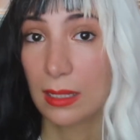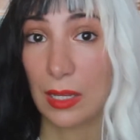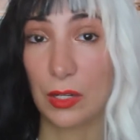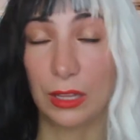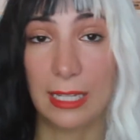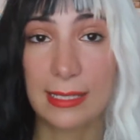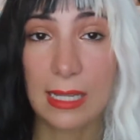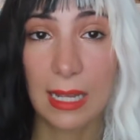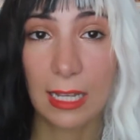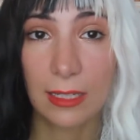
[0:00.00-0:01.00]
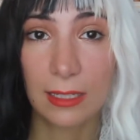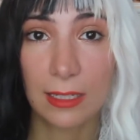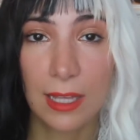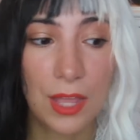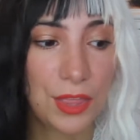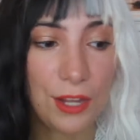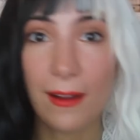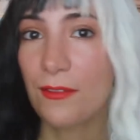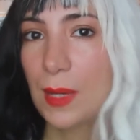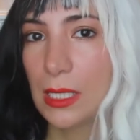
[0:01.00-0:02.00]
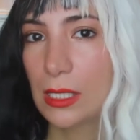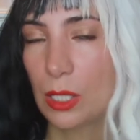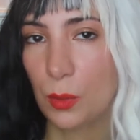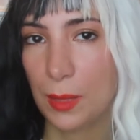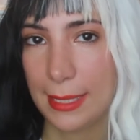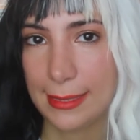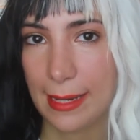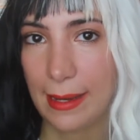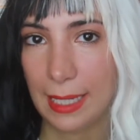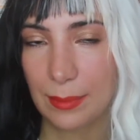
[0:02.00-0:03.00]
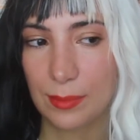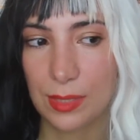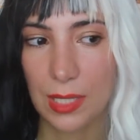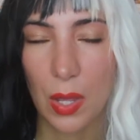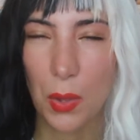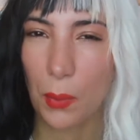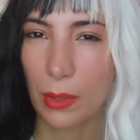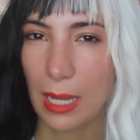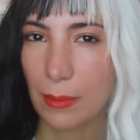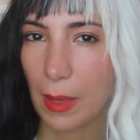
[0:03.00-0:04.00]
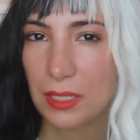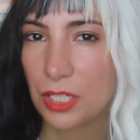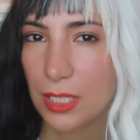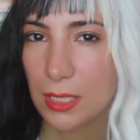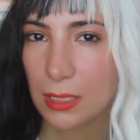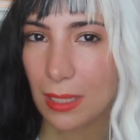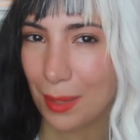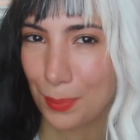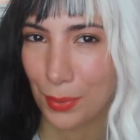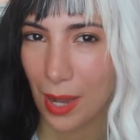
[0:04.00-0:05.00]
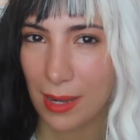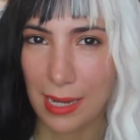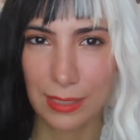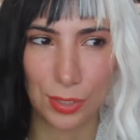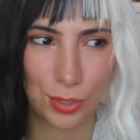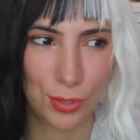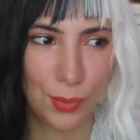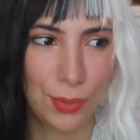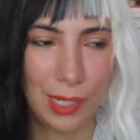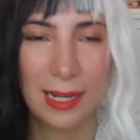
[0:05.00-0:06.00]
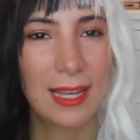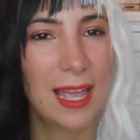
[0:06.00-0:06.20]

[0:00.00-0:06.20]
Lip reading: they're listening. There have been so many times when I mention a product, a store